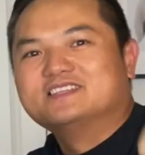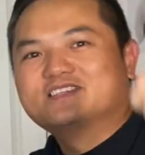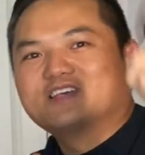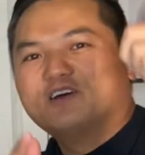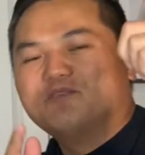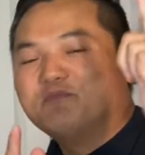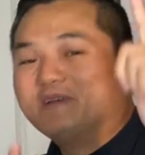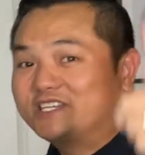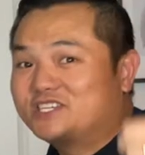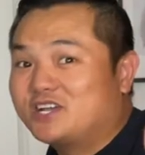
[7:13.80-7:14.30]

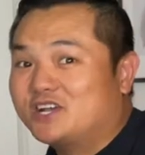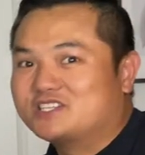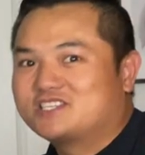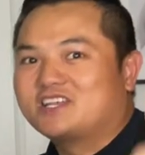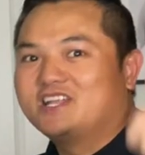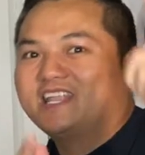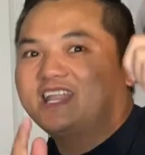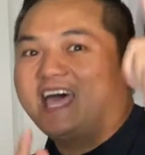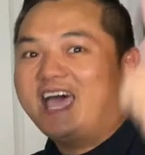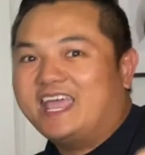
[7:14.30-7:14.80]
so make sure to
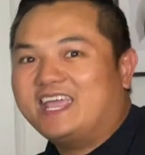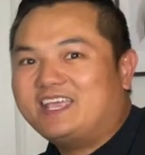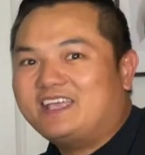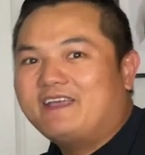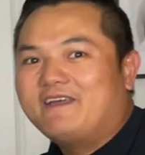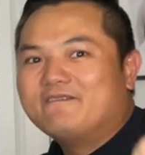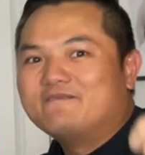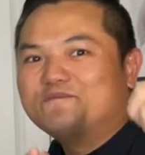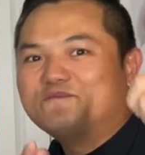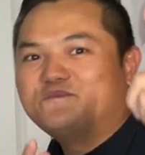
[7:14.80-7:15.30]
like,
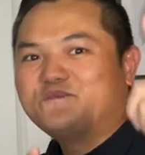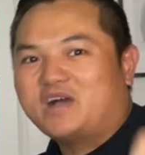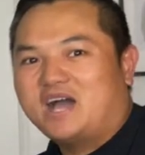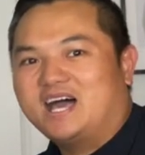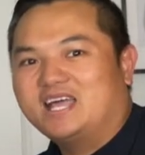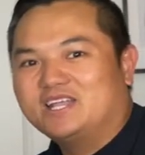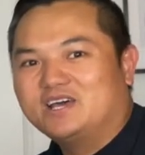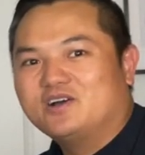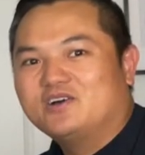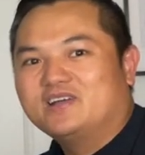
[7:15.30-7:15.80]

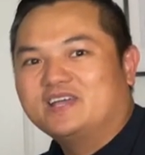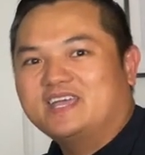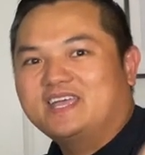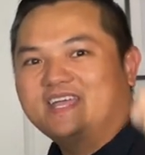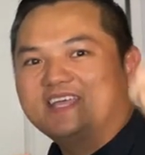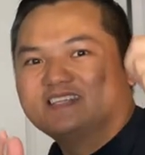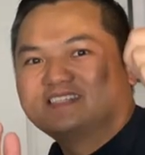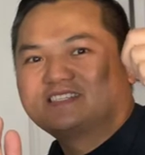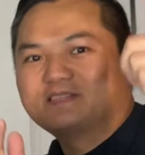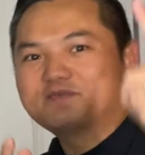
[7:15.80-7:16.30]
follow,
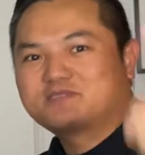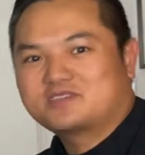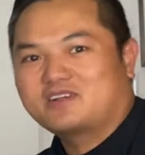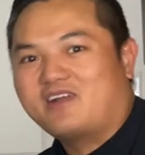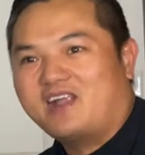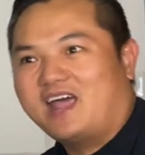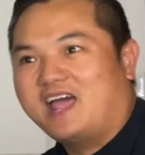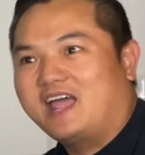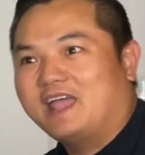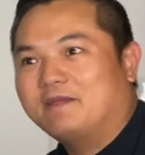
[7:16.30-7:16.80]
and
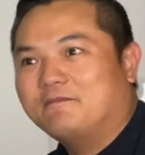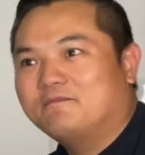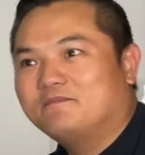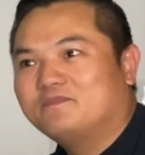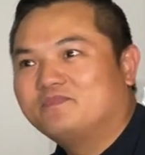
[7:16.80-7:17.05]
subscribe